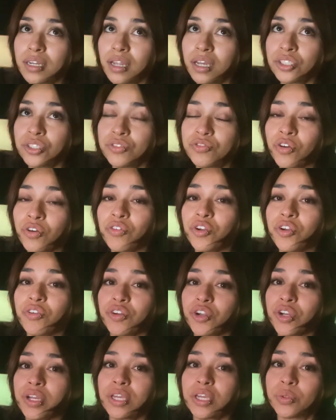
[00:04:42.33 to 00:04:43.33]
I just felt very,
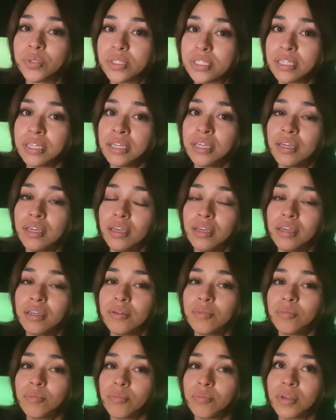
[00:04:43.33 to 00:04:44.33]
very guilty
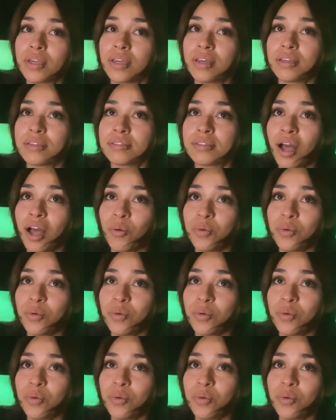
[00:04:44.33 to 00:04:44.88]
because I